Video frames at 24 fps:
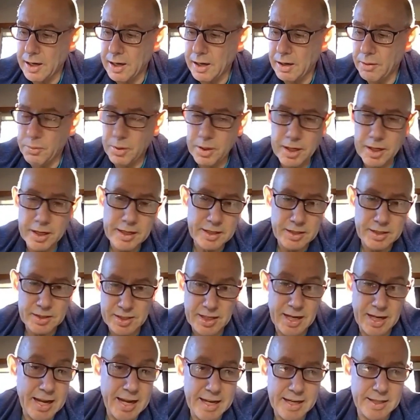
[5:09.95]
what I can
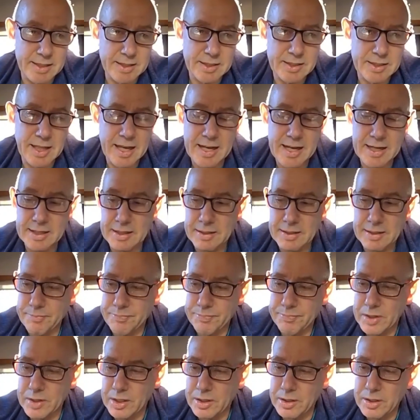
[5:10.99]
say is that,
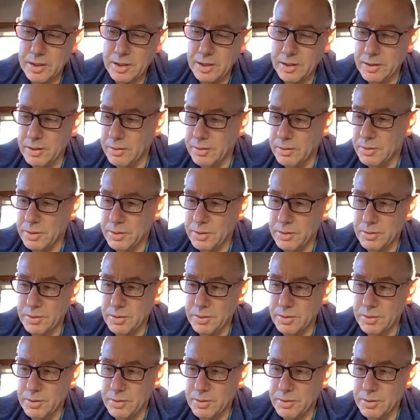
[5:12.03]
you know,